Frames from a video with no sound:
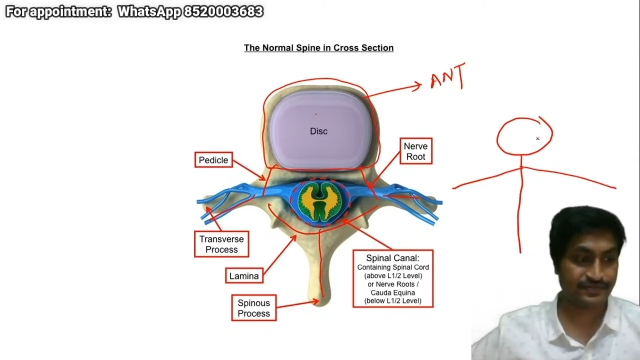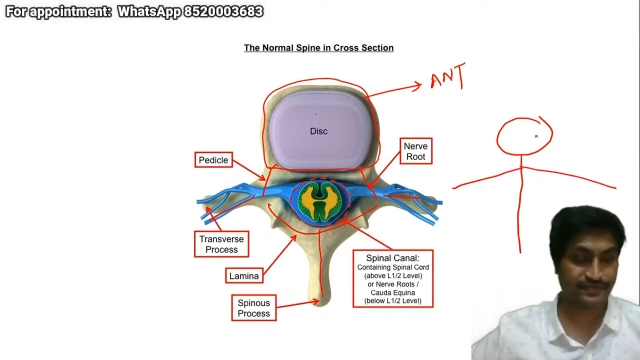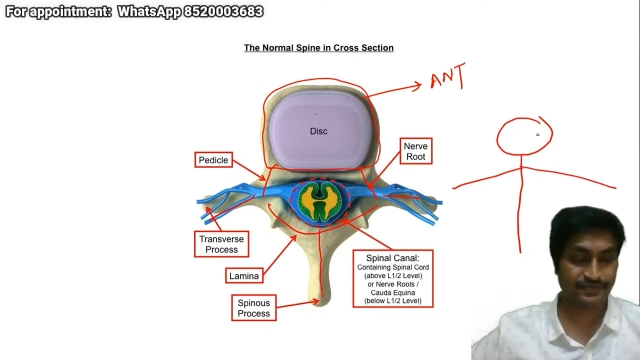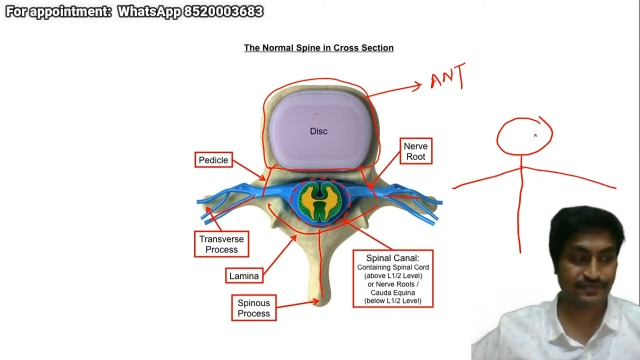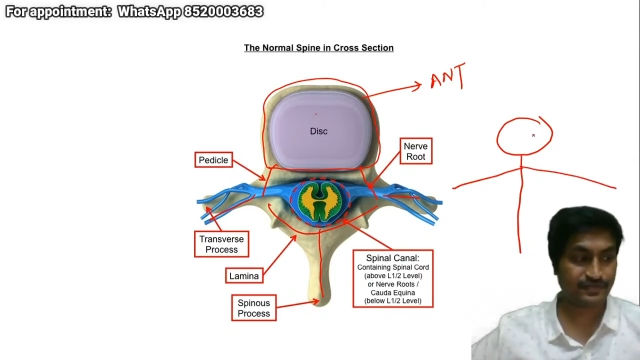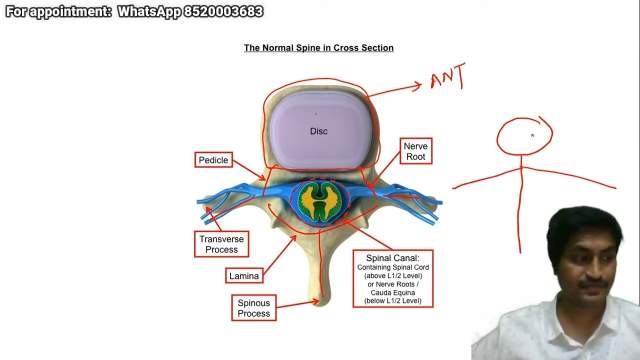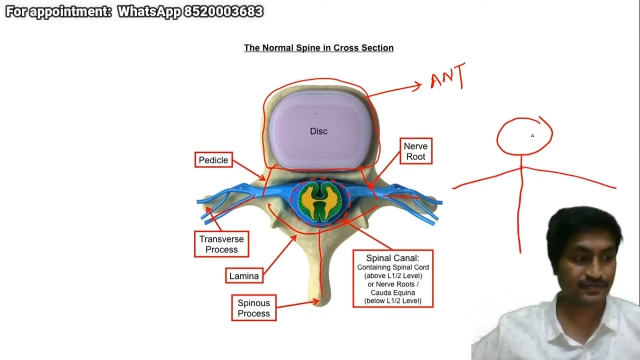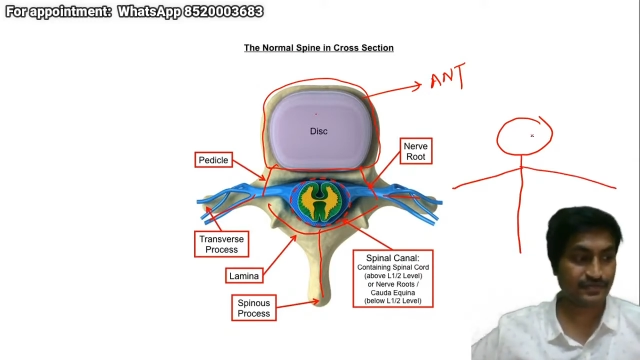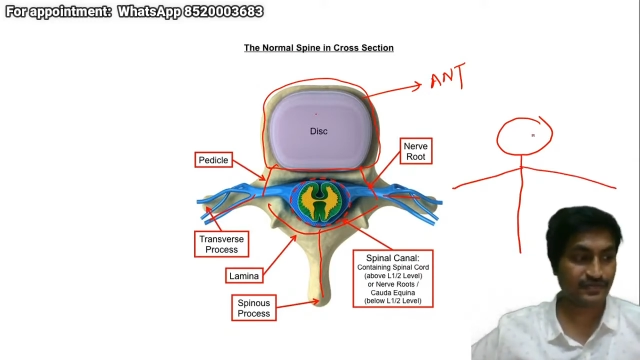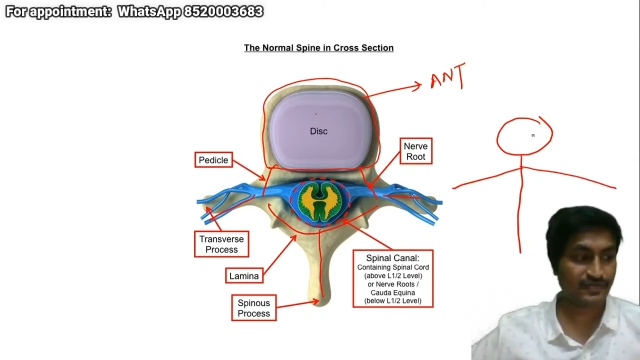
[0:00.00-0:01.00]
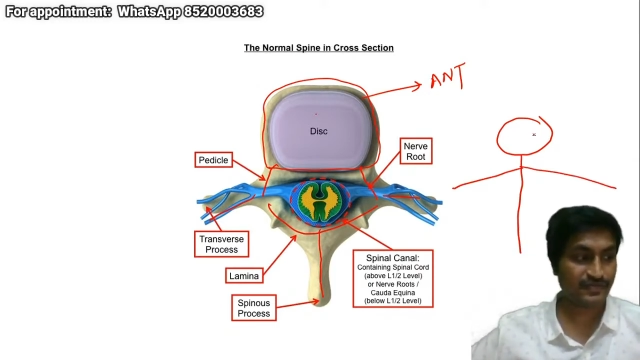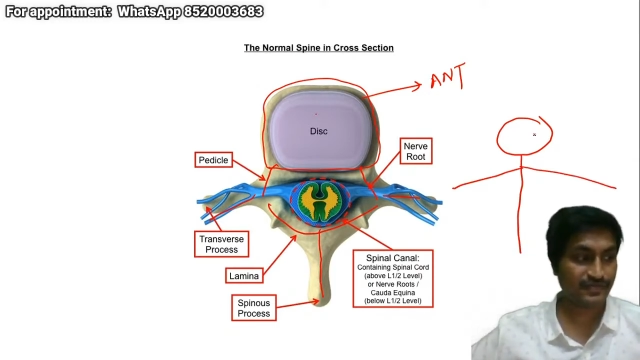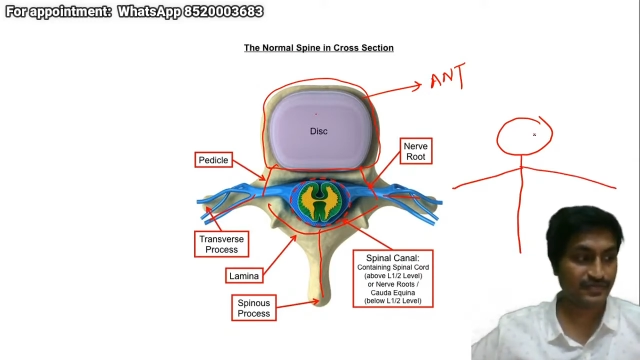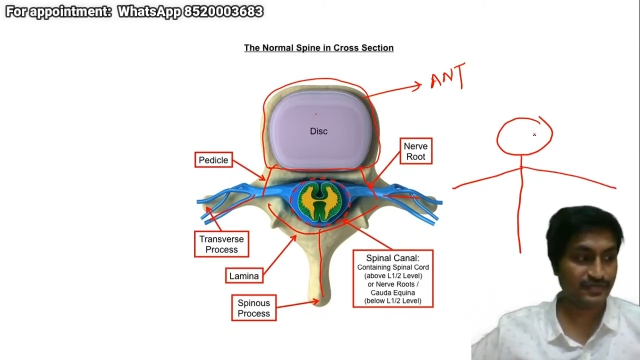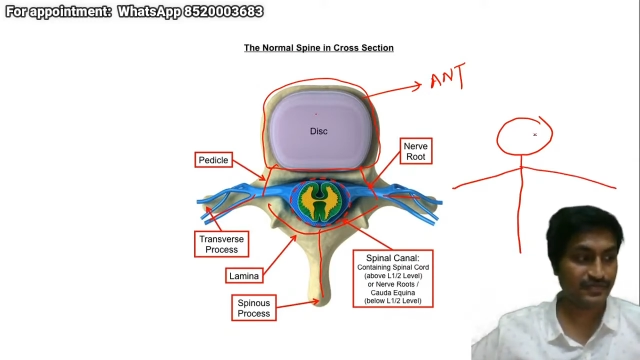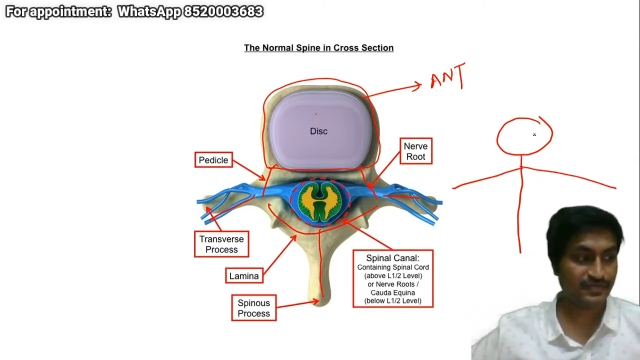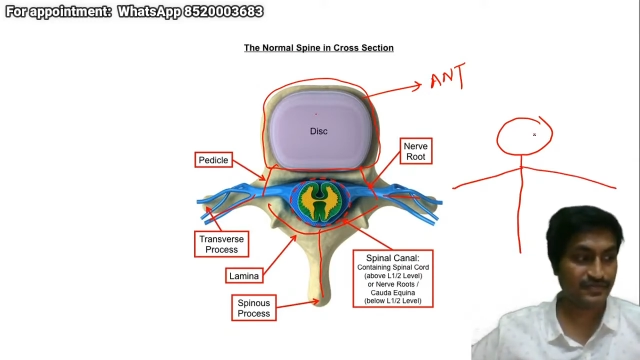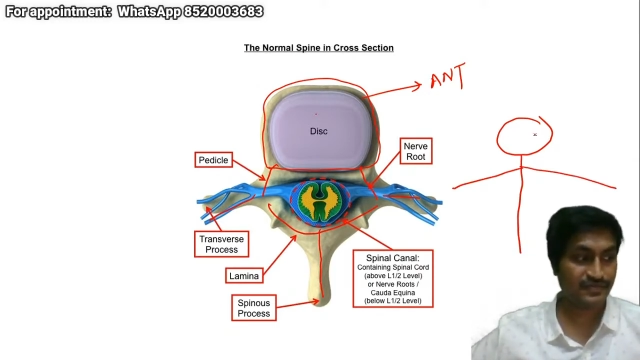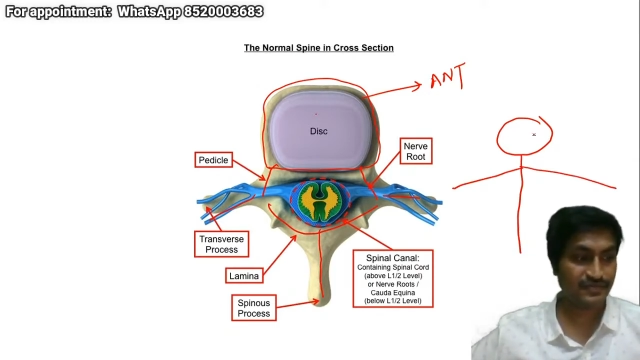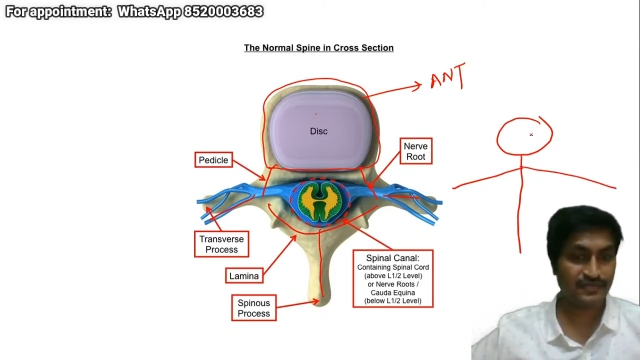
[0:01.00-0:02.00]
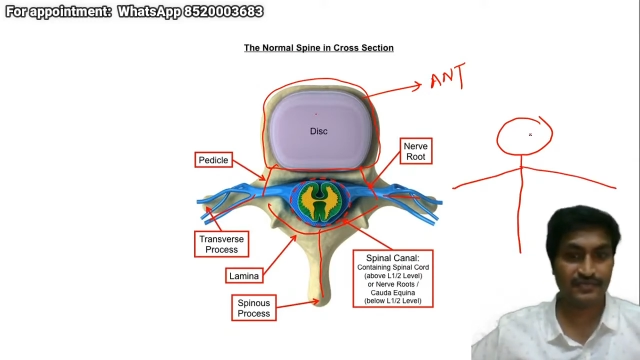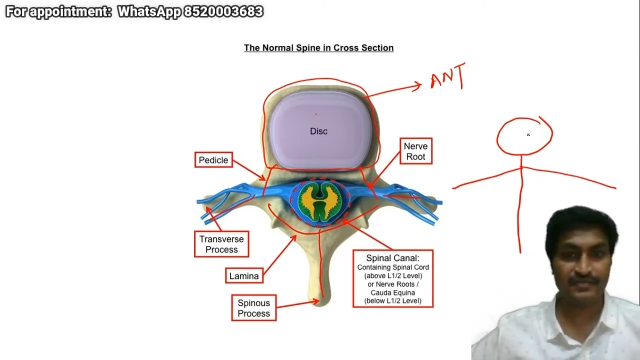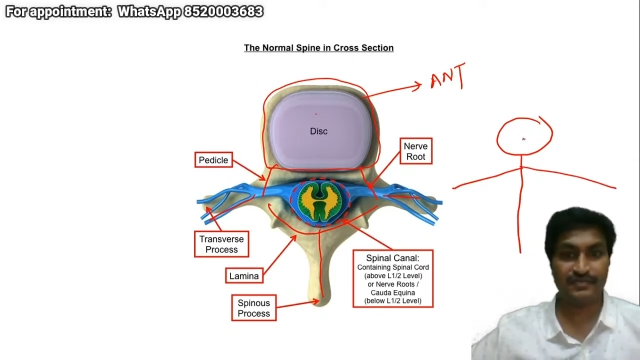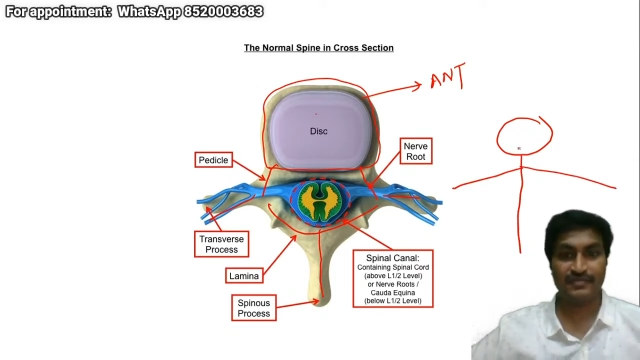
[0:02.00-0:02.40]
(silence)